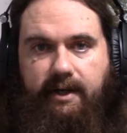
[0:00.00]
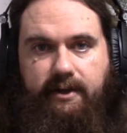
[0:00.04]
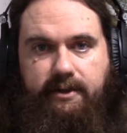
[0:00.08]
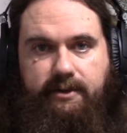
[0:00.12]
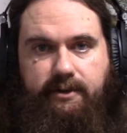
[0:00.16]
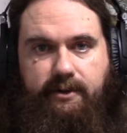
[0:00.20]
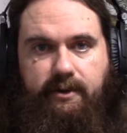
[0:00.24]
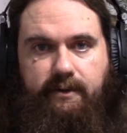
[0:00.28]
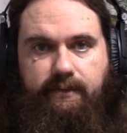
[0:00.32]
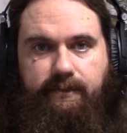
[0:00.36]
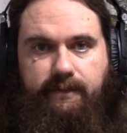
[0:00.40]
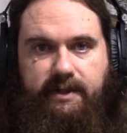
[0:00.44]
it's
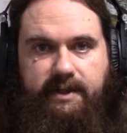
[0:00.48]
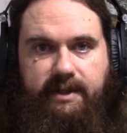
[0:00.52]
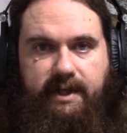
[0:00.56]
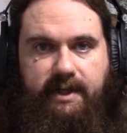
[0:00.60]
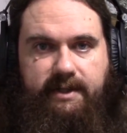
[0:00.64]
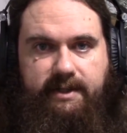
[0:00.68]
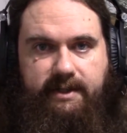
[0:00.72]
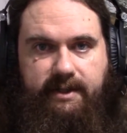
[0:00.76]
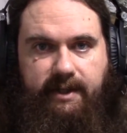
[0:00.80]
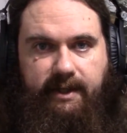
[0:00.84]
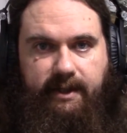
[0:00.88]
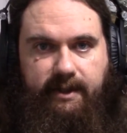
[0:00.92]
good for
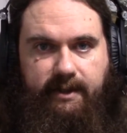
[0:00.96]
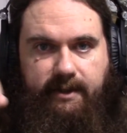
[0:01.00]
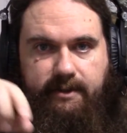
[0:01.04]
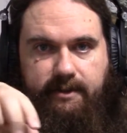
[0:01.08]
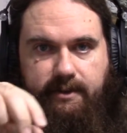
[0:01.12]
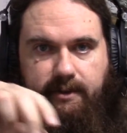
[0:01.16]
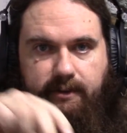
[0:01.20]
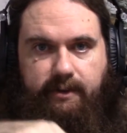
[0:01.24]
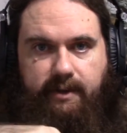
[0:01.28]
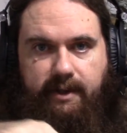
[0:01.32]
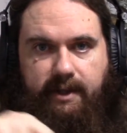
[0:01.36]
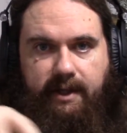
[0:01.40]
testing because
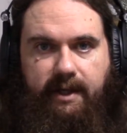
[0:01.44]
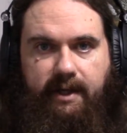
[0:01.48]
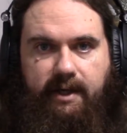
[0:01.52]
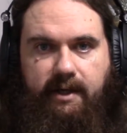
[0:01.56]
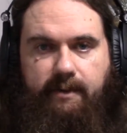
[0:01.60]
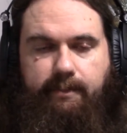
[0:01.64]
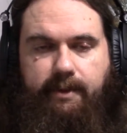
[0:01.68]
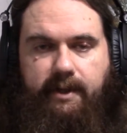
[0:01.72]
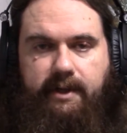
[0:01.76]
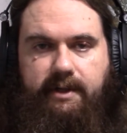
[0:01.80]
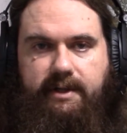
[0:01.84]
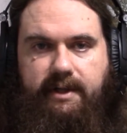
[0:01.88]
you could get a
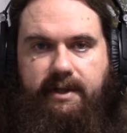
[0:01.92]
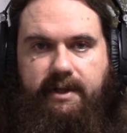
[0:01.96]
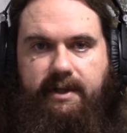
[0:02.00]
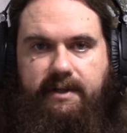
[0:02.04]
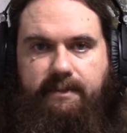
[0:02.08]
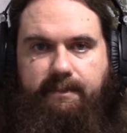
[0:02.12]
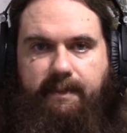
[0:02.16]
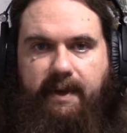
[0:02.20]
bunch of these